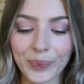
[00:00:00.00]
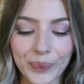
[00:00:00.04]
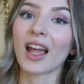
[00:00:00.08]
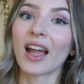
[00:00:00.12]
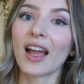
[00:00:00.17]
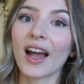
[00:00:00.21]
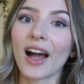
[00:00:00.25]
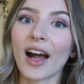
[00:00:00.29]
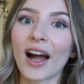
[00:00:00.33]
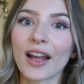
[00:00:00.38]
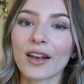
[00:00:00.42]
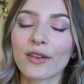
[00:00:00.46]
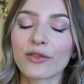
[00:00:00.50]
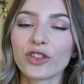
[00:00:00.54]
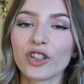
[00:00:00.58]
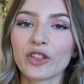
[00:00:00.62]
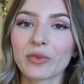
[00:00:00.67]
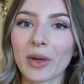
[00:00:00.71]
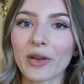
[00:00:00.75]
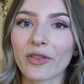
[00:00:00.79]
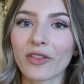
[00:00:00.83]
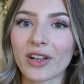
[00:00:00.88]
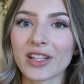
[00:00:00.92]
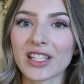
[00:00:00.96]
I had a few
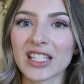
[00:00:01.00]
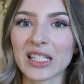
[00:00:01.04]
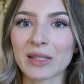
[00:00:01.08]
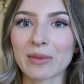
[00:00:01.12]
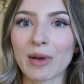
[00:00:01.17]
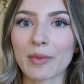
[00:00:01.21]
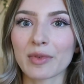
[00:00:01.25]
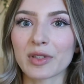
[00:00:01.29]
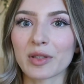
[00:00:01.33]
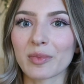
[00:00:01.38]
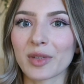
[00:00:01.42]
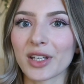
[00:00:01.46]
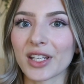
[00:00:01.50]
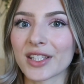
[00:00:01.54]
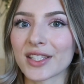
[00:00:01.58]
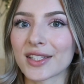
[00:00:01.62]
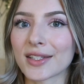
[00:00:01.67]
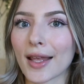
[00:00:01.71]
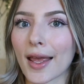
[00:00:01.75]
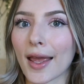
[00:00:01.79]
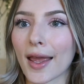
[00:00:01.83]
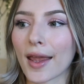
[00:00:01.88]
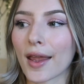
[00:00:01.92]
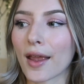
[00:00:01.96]
of my friends come up to me and
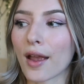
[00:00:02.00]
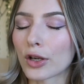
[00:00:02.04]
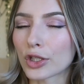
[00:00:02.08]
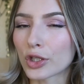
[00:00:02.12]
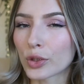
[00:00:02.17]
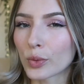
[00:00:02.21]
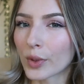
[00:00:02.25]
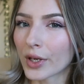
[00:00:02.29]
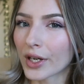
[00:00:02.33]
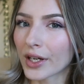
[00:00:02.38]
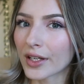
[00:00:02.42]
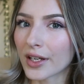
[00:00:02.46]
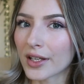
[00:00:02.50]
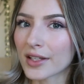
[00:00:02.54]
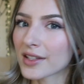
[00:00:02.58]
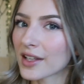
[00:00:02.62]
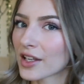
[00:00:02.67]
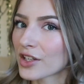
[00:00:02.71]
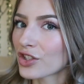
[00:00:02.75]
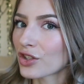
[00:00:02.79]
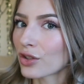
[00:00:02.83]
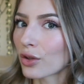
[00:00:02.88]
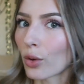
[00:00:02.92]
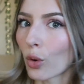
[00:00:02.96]
say, are you wearing
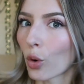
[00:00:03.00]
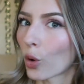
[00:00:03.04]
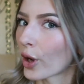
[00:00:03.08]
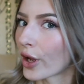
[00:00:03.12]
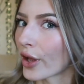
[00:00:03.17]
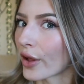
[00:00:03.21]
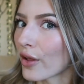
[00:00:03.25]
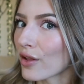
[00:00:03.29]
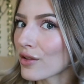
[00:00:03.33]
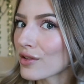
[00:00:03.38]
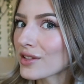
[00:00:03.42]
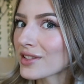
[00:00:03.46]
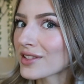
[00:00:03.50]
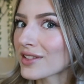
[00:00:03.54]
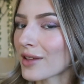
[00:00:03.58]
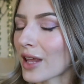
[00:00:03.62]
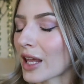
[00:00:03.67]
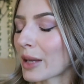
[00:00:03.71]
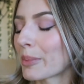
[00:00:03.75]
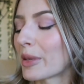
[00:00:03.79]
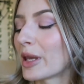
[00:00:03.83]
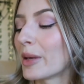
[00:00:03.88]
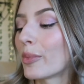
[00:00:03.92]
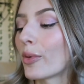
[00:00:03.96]
essential oils?
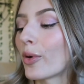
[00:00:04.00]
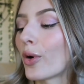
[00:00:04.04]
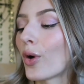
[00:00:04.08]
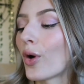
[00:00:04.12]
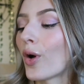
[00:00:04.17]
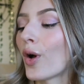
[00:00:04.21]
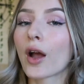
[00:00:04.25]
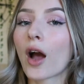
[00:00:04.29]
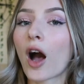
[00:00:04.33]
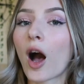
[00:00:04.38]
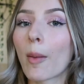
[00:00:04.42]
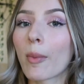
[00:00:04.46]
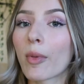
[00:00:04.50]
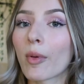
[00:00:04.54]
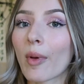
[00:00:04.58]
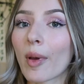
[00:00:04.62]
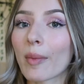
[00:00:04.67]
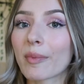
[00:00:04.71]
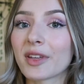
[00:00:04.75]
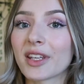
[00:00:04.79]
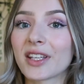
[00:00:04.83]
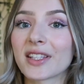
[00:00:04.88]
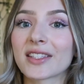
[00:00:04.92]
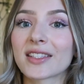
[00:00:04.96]
Like, people
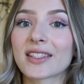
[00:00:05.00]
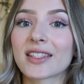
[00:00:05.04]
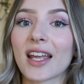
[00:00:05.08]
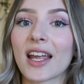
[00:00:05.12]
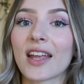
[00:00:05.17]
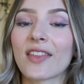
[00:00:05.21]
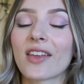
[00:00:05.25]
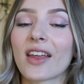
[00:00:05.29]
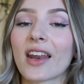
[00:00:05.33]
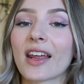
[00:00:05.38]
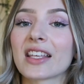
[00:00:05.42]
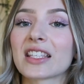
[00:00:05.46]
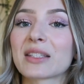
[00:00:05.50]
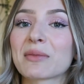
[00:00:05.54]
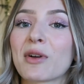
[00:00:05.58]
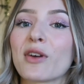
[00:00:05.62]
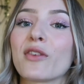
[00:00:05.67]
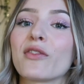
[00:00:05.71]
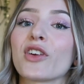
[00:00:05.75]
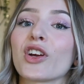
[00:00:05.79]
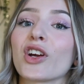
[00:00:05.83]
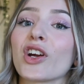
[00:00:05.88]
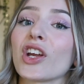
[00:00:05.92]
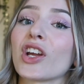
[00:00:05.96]
compliment me and say that I
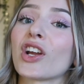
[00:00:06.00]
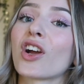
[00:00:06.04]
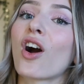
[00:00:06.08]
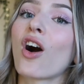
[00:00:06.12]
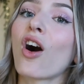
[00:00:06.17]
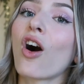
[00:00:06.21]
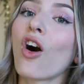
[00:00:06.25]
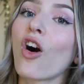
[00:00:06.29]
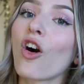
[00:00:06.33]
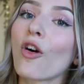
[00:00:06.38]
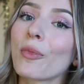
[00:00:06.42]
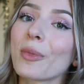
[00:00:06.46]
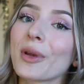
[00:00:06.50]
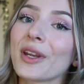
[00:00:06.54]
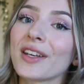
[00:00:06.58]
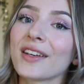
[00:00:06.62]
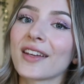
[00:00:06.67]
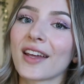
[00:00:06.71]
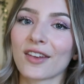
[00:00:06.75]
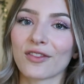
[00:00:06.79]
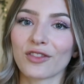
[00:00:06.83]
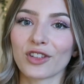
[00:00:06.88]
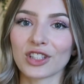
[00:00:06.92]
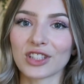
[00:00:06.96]
smell very
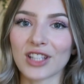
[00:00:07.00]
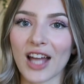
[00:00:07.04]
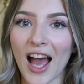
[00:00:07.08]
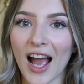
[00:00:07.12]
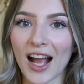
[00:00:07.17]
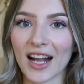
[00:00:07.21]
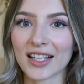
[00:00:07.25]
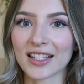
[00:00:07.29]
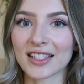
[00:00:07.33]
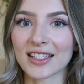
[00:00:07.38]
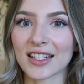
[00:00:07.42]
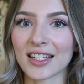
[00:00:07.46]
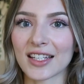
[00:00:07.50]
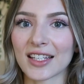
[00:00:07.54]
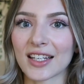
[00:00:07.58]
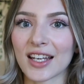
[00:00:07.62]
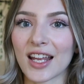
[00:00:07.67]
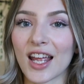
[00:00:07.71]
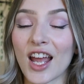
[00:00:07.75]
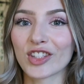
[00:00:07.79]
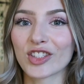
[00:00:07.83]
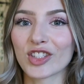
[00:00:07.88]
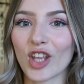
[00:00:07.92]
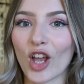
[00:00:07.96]
calming and relaxing,
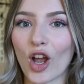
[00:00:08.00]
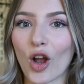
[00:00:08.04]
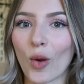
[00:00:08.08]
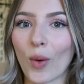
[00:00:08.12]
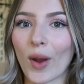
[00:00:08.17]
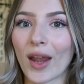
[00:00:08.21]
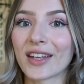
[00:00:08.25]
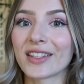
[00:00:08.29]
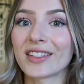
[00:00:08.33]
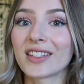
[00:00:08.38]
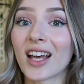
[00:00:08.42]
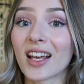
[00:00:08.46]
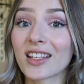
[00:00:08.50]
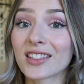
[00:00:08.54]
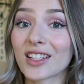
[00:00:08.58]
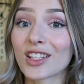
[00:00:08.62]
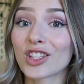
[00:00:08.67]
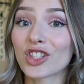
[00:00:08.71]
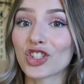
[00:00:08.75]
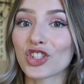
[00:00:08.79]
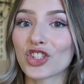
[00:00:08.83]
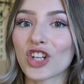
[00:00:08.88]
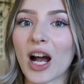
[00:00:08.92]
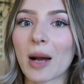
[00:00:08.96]
so it does
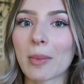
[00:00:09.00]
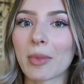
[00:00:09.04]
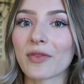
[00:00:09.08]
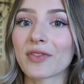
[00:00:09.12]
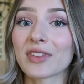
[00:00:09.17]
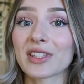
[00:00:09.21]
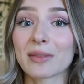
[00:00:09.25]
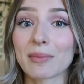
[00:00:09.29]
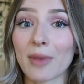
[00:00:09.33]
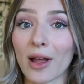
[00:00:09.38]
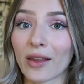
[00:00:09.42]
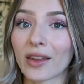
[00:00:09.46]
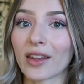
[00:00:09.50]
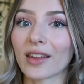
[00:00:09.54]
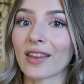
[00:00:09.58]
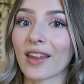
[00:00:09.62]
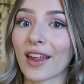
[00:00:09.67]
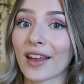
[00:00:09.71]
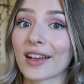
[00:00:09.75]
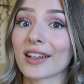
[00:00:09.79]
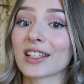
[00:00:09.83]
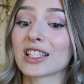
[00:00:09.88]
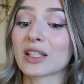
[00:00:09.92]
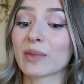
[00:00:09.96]
its job of smelling
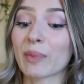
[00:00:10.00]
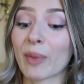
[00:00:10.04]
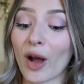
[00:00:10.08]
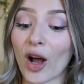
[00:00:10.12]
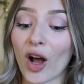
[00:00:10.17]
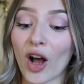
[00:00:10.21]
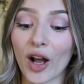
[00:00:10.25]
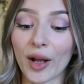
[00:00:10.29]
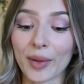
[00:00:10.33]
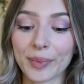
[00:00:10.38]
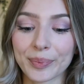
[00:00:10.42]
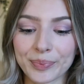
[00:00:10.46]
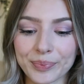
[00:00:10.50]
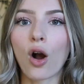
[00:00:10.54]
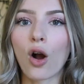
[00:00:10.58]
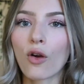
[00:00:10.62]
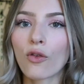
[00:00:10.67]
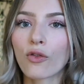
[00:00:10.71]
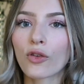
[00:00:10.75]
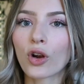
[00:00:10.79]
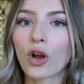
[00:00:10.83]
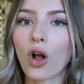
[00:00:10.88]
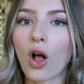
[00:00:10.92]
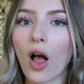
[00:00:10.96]
like a spa.
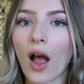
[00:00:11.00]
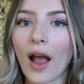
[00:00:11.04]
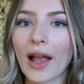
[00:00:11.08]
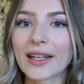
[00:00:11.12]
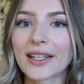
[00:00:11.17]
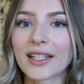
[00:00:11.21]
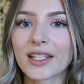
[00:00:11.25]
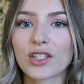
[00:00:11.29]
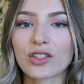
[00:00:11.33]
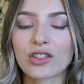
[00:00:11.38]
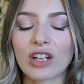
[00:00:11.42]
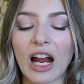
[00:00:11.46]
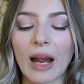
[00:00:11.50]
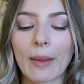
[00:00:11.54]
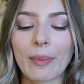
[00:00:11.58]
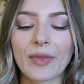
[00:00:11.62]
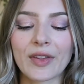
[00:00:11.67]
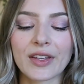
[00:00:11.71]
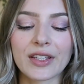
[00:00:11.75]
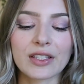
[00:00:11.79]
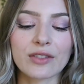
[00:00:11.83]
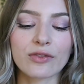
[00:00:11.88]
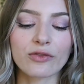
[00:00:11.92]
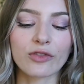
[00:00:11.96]
Overall, I describe this